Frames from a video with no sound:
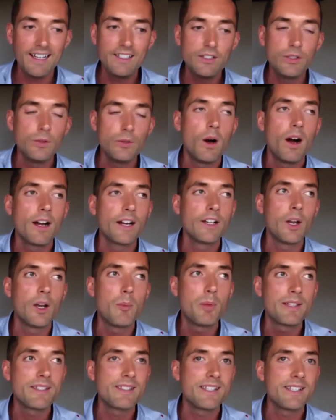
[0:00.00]
you are going to
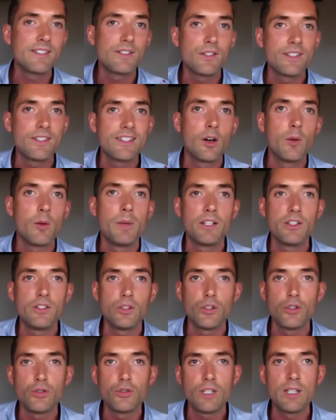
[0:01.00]
persist until, because your
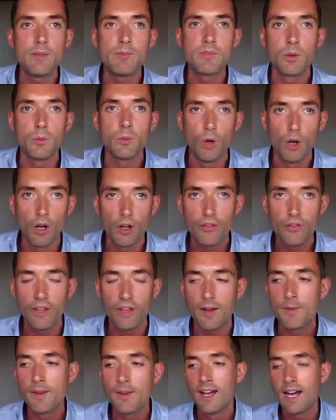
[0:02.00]
dreams are worth it.
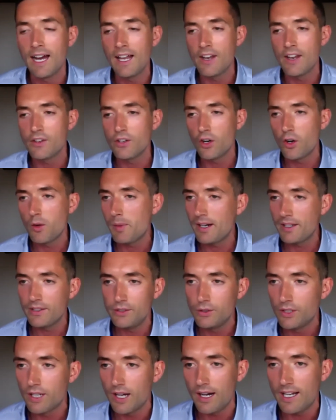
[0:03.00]
And I don't know about you
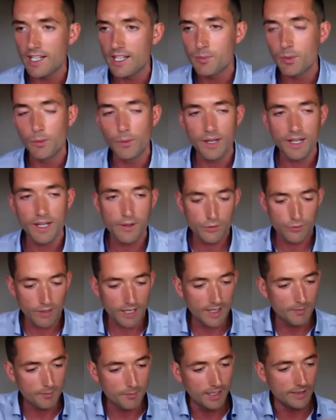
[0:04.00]
guys, but when I was
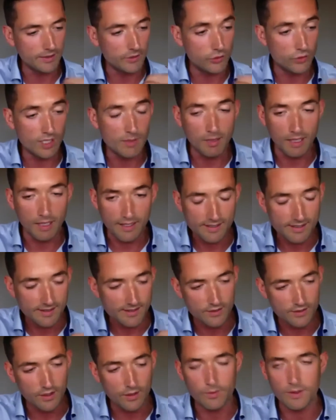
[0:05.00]
writing my dream list,
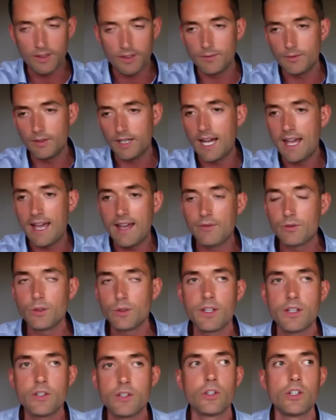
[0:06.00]
so everyone
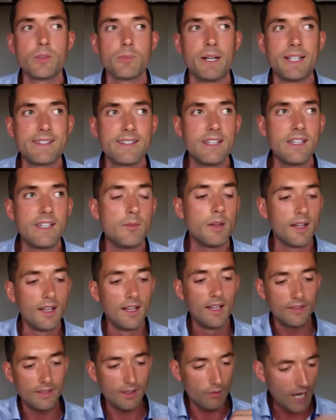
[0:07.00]
that joins my team,
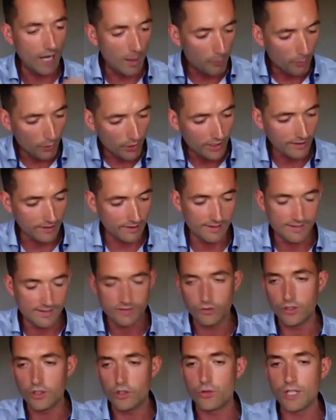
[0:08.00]
they write a bucket list
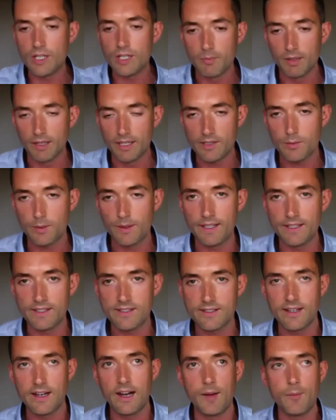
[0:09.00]
or a dream list when they
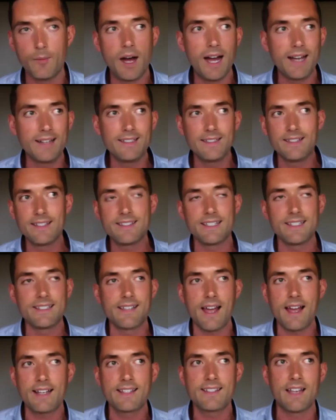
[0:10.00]
start. I did this
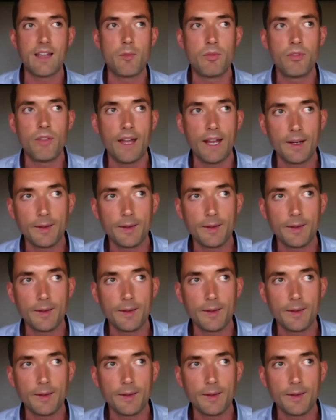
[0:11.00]
exact same thing.